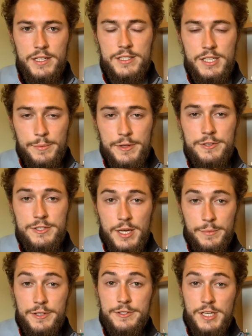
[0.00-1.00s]
at w
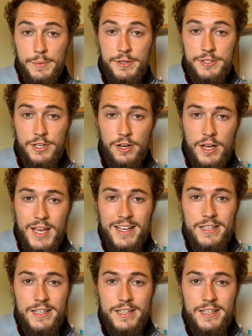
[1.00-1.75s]
w w dot